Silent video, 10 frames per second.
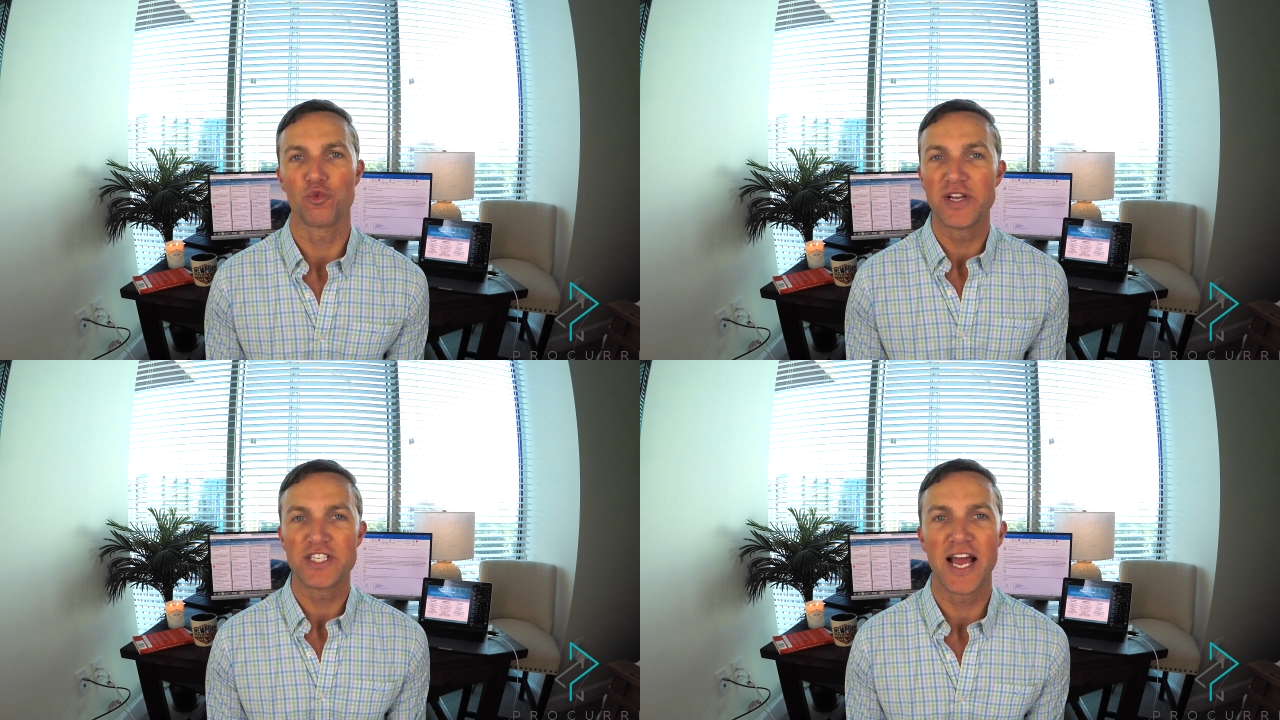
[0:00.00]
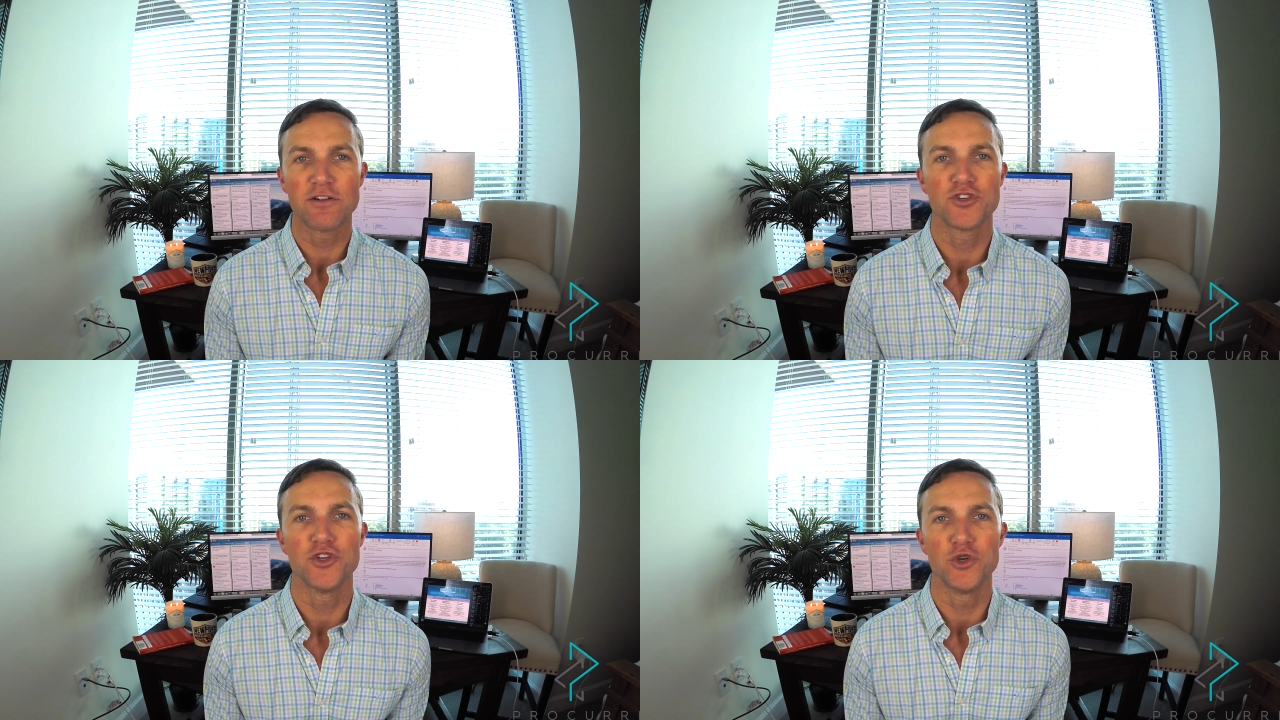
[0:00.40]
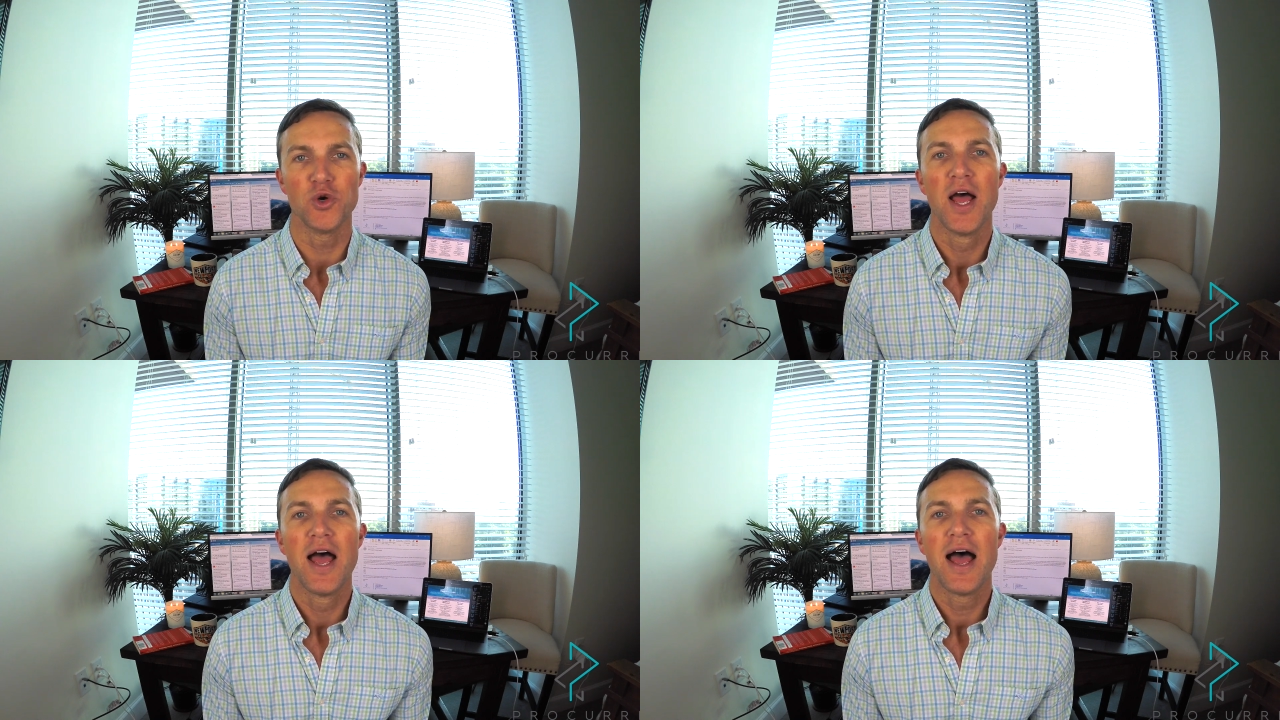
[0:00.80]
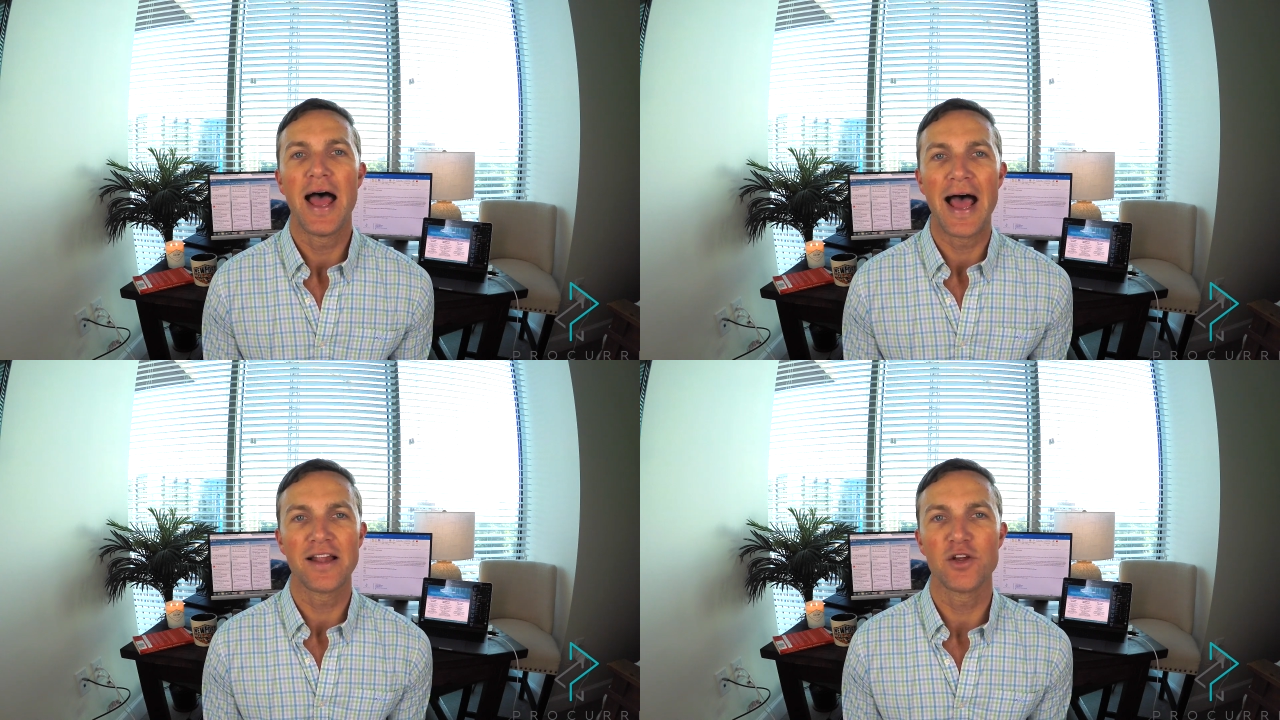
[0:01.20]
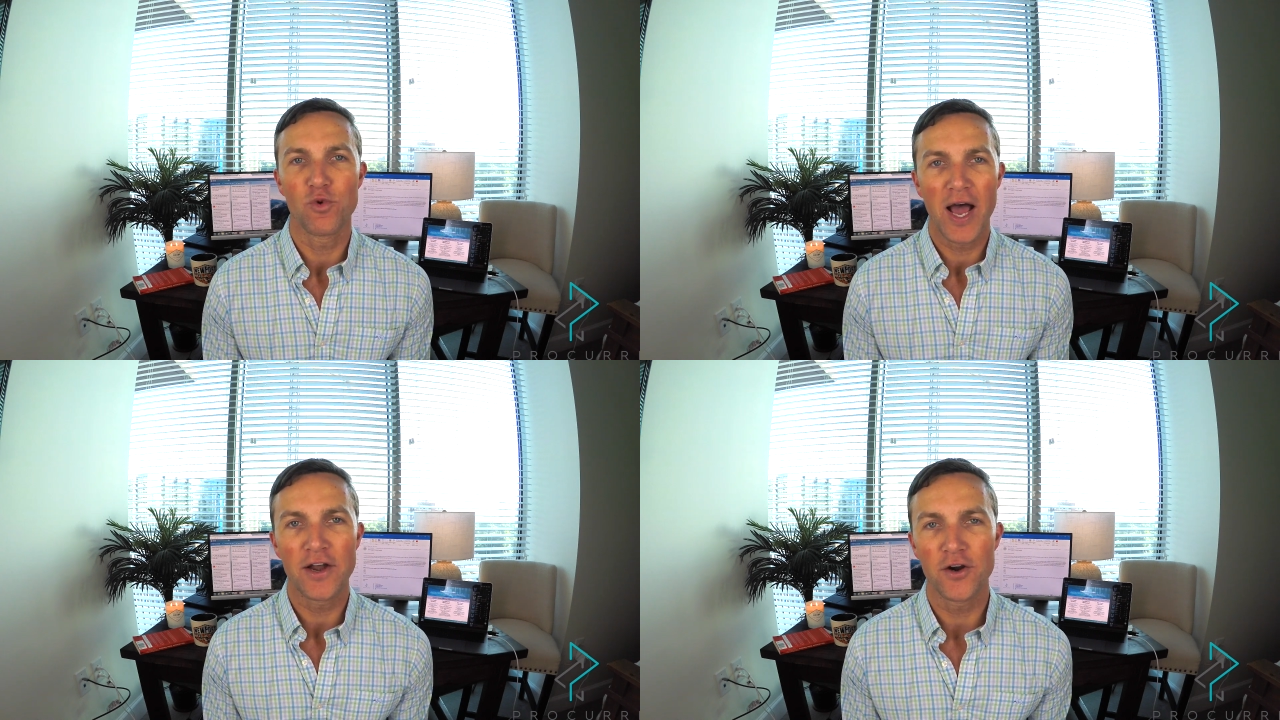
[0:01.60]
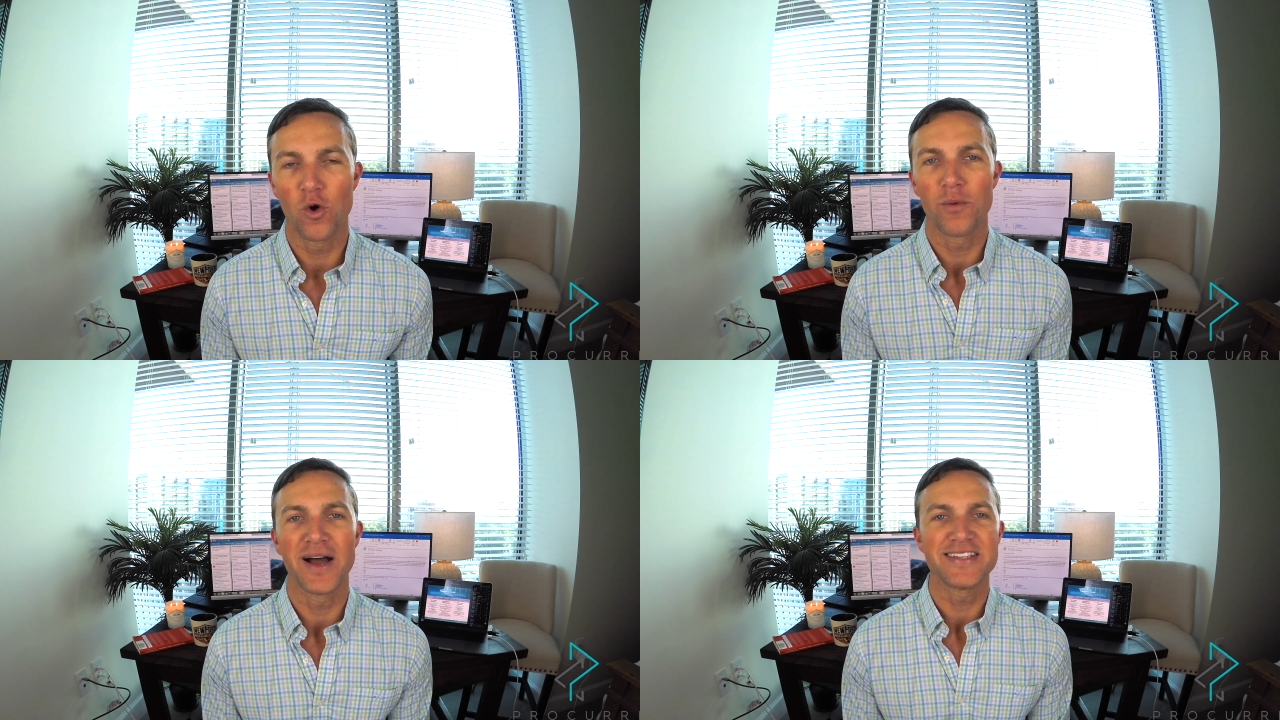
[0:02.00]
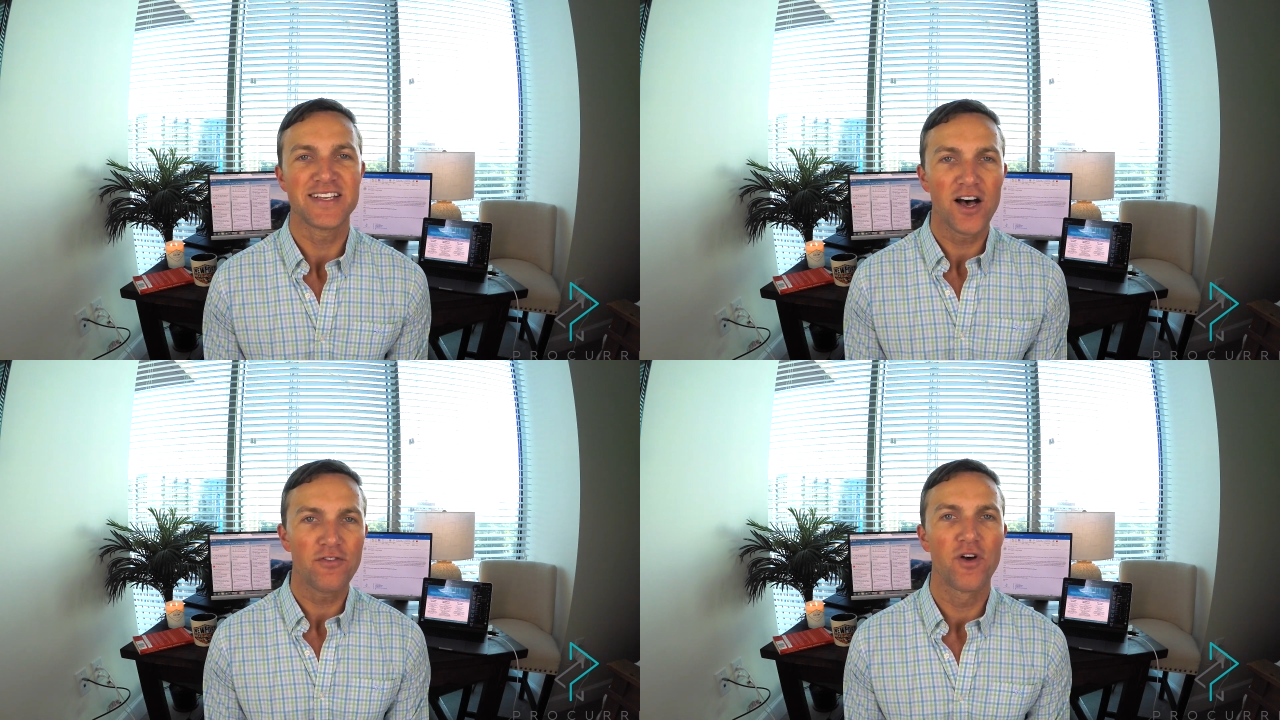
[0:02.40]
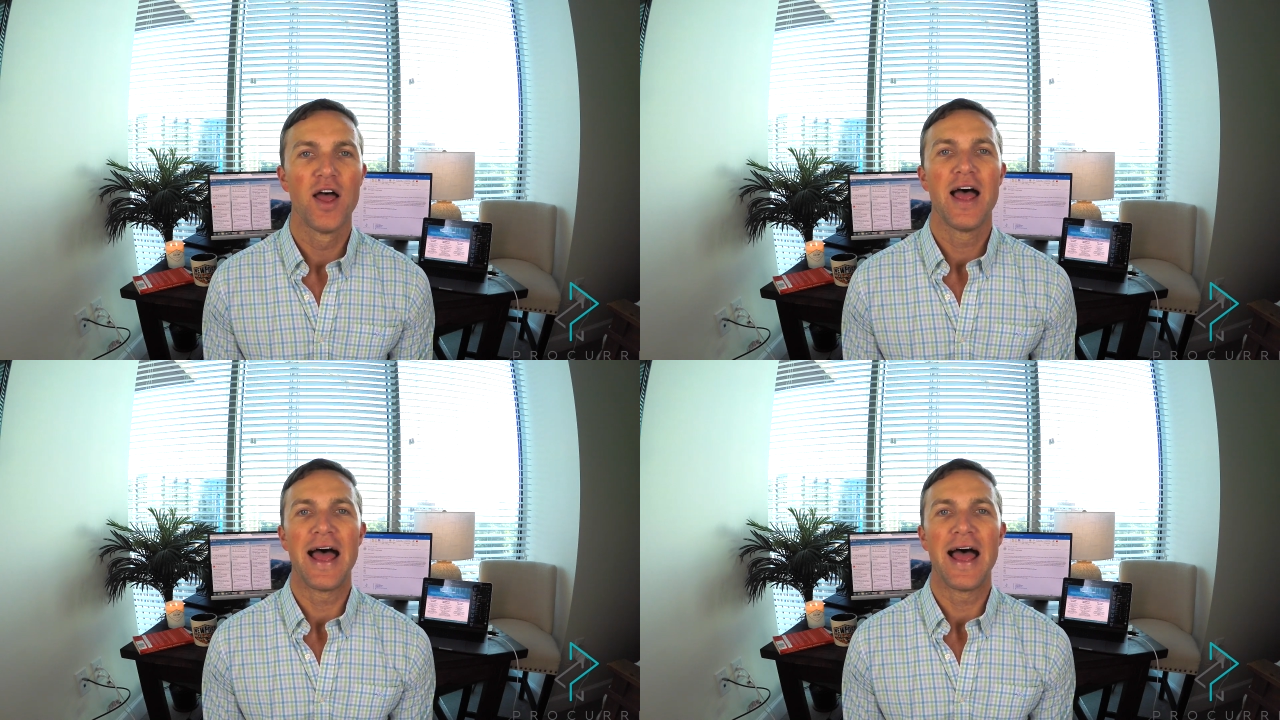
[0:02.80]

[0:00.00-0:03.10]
reach out to Ali Reiner or myself.